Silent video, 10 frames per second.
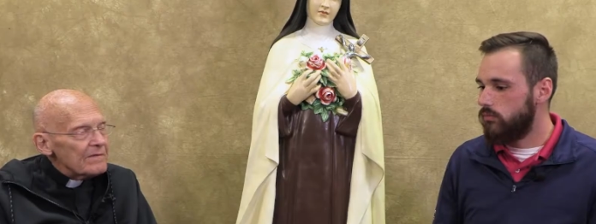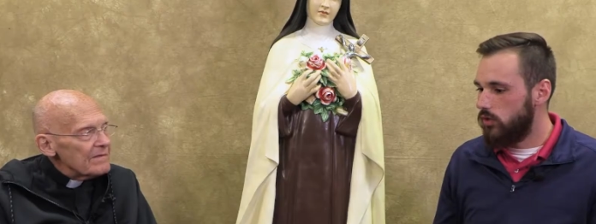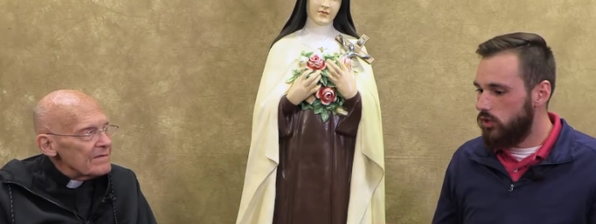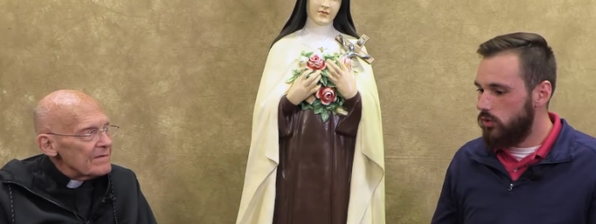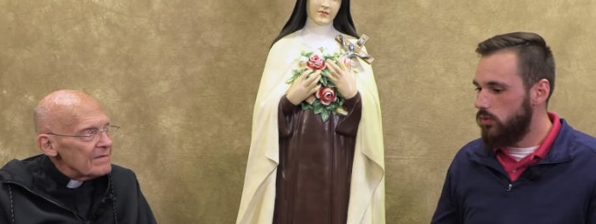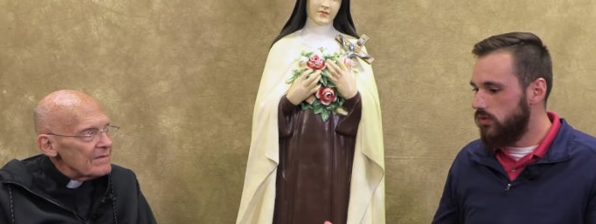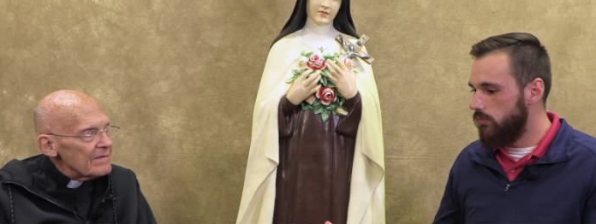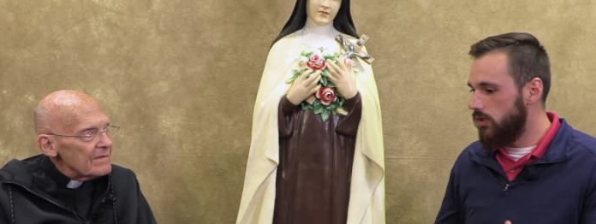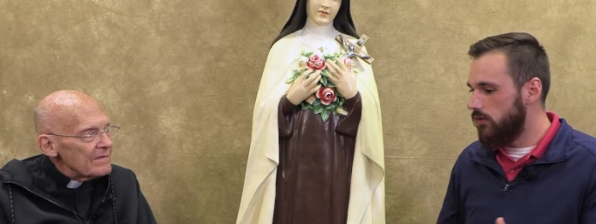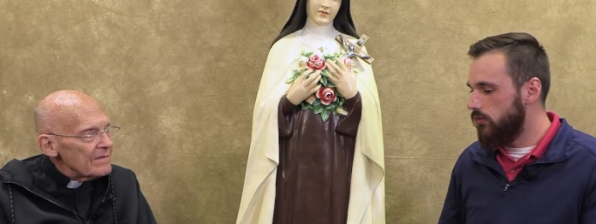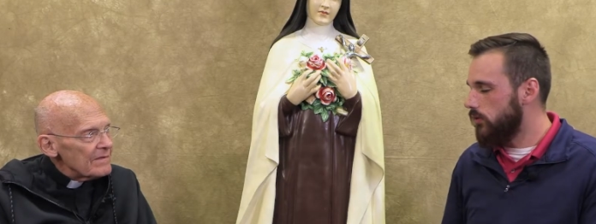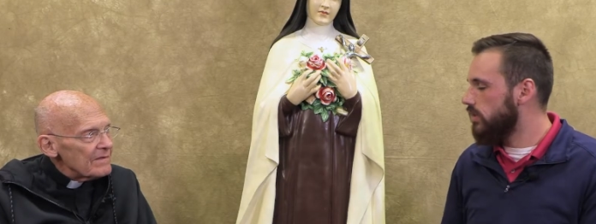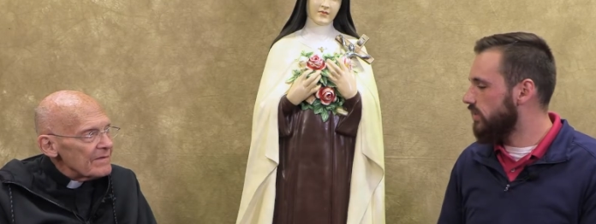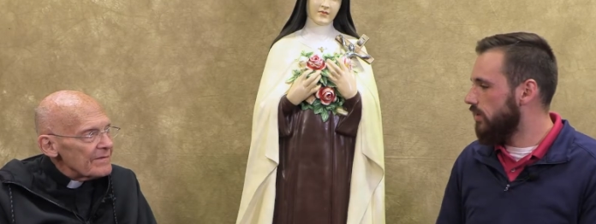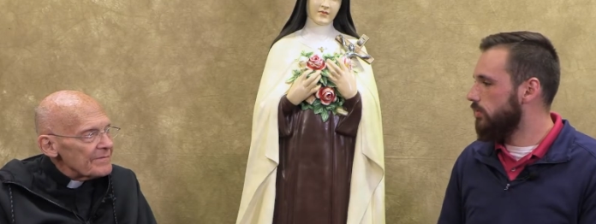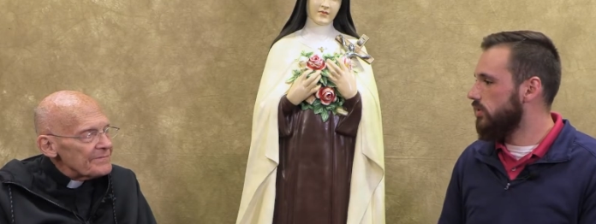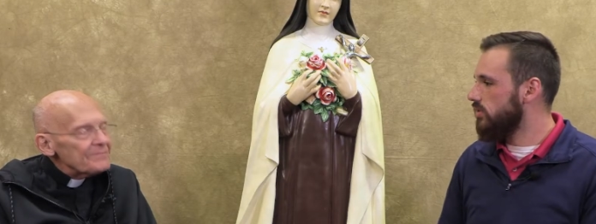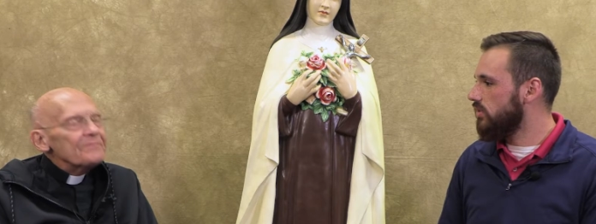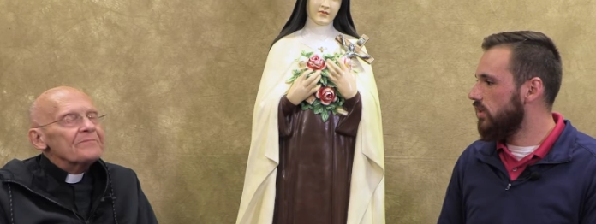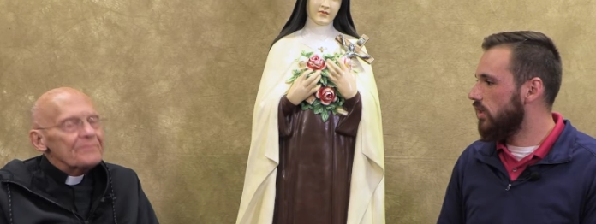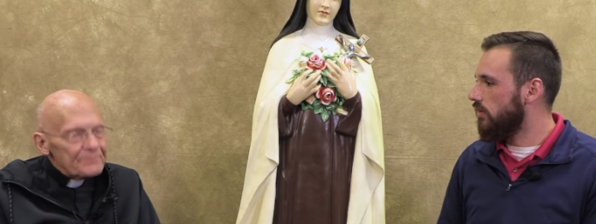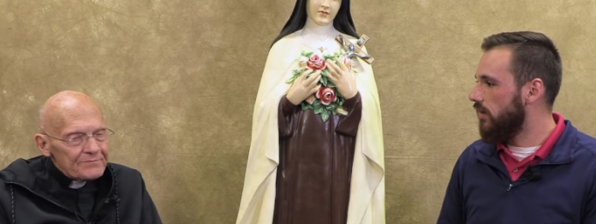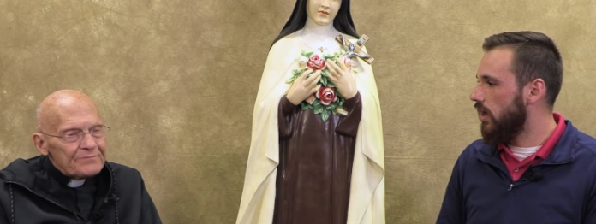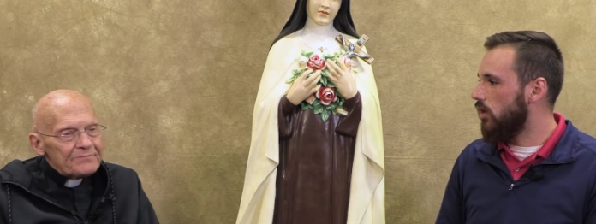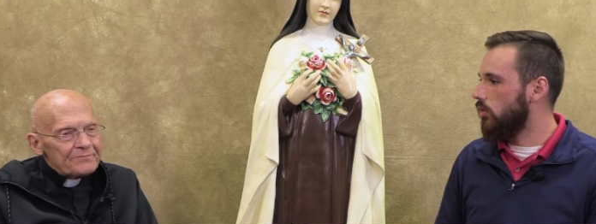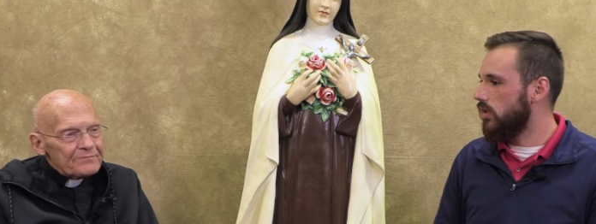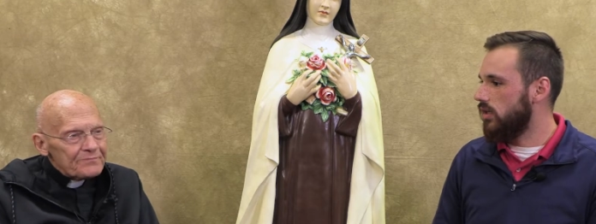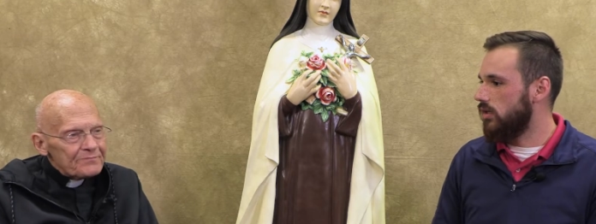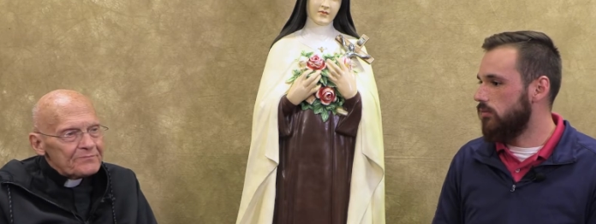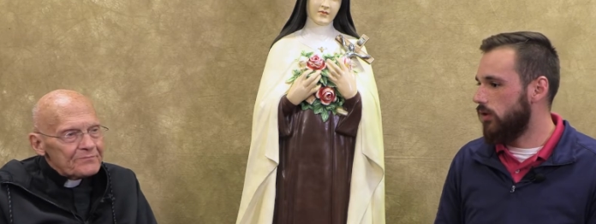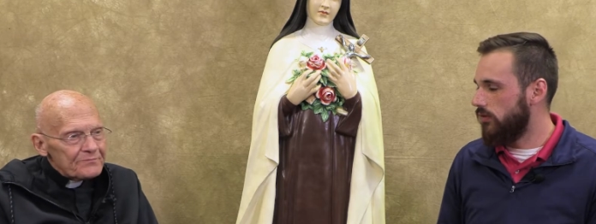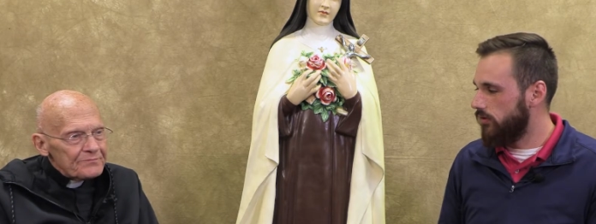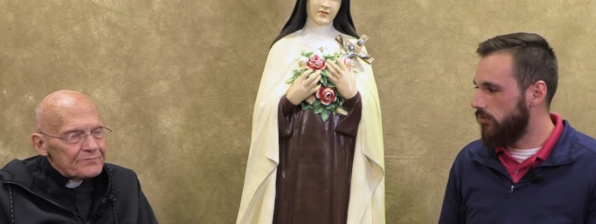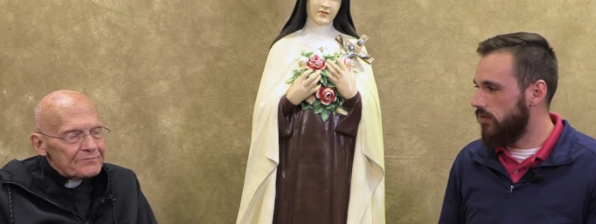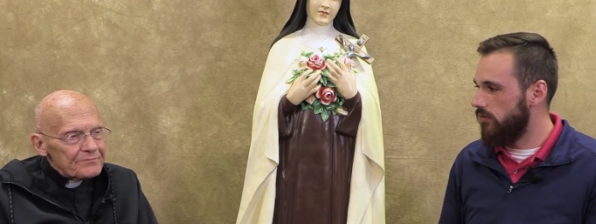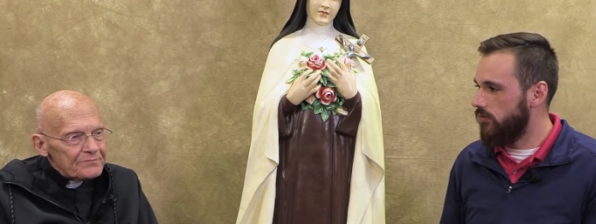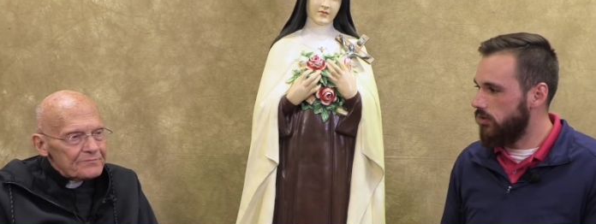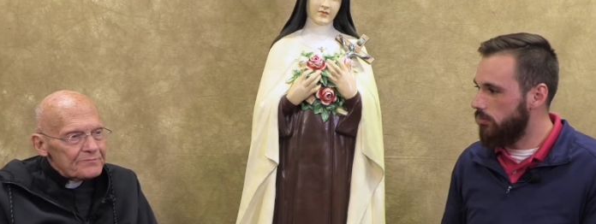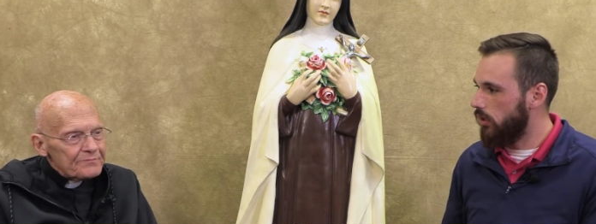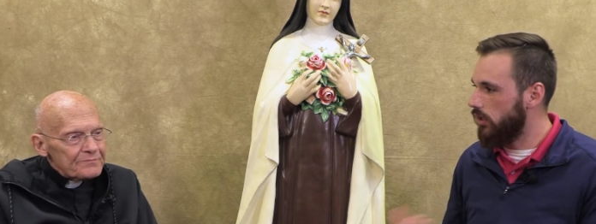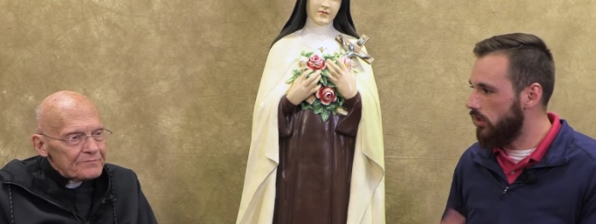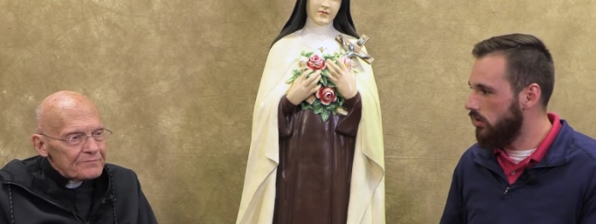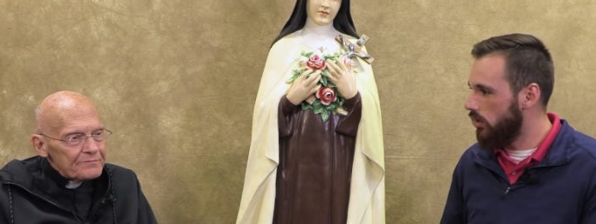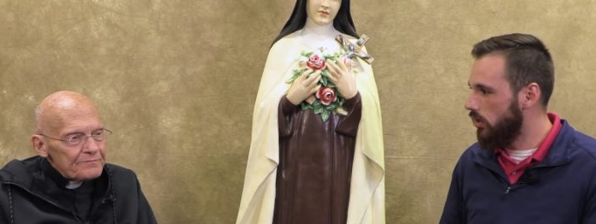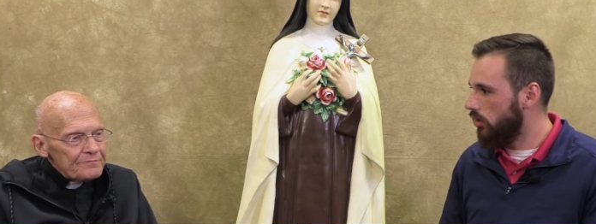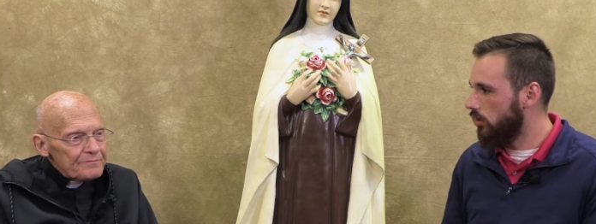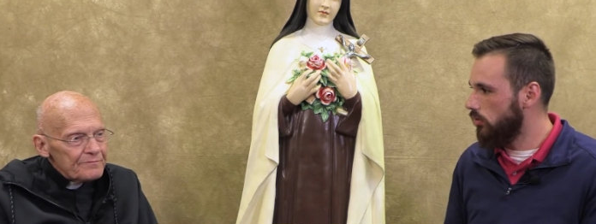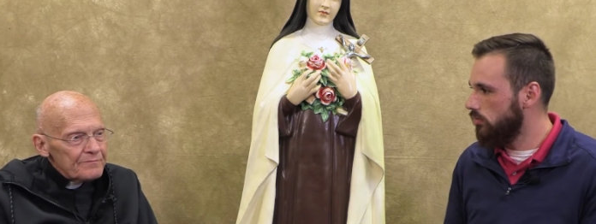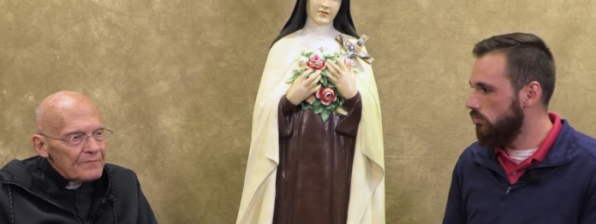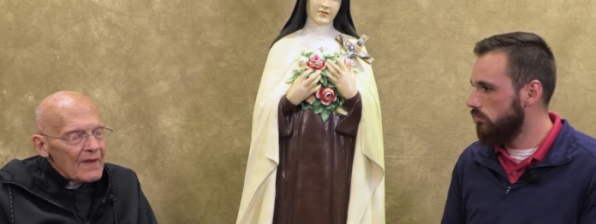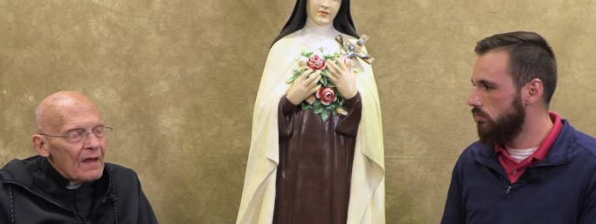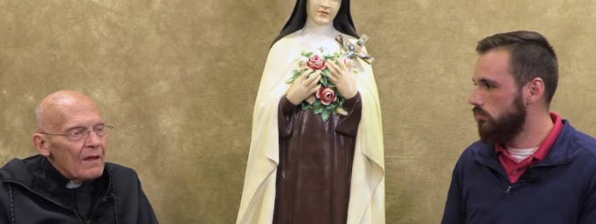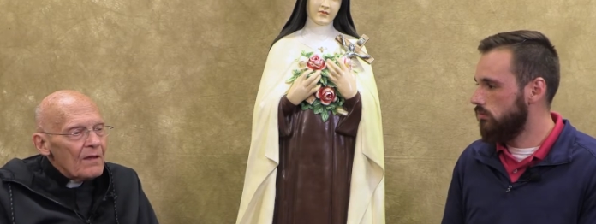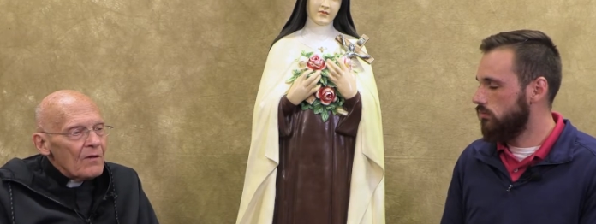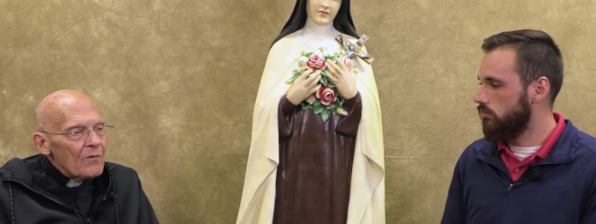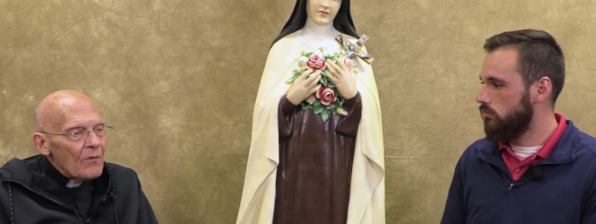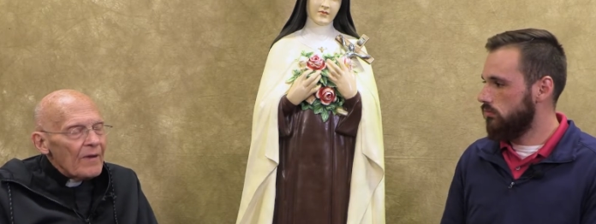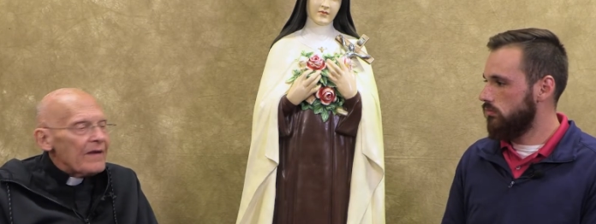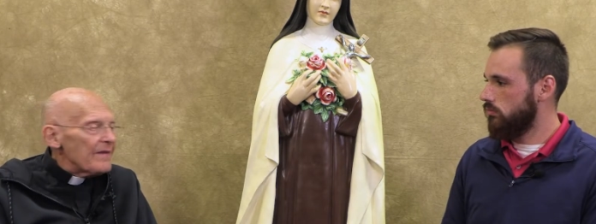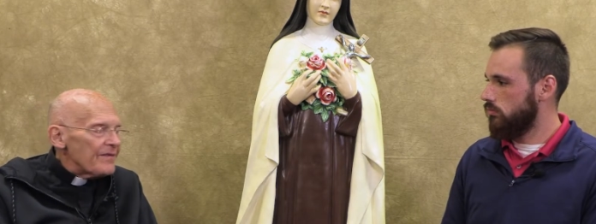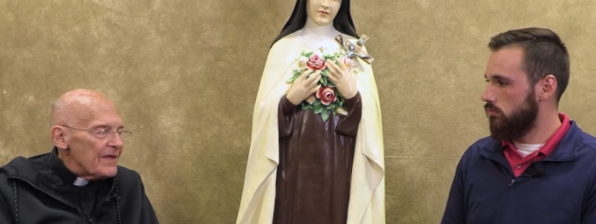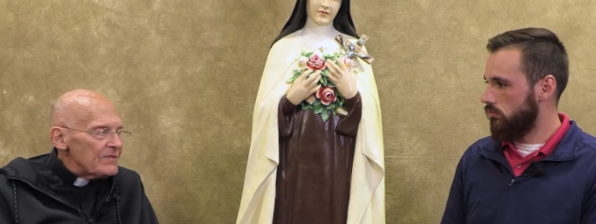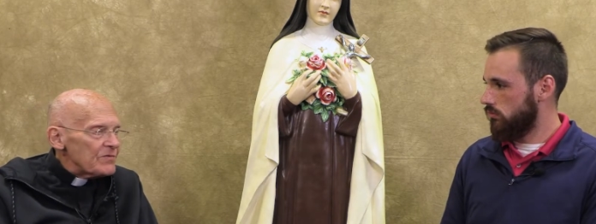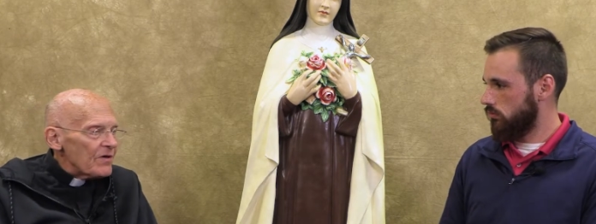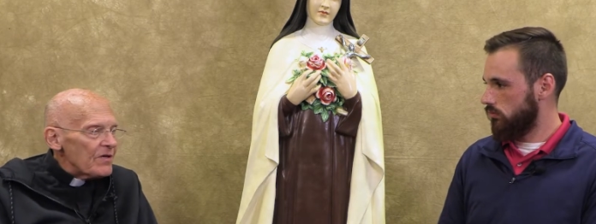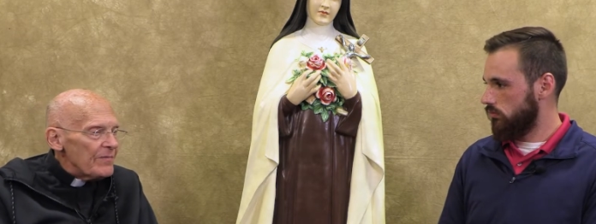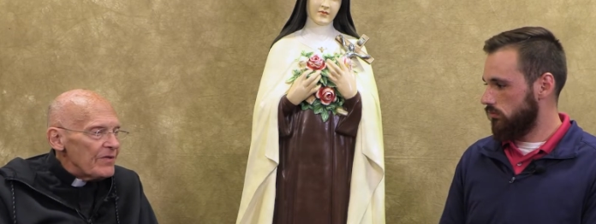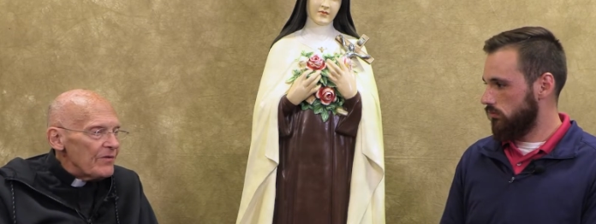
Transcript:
Speaker 1: Could you give me a few examples of how we can pray for the faithful departed on our own?
Speaker 2: Well, one of the things we're going to be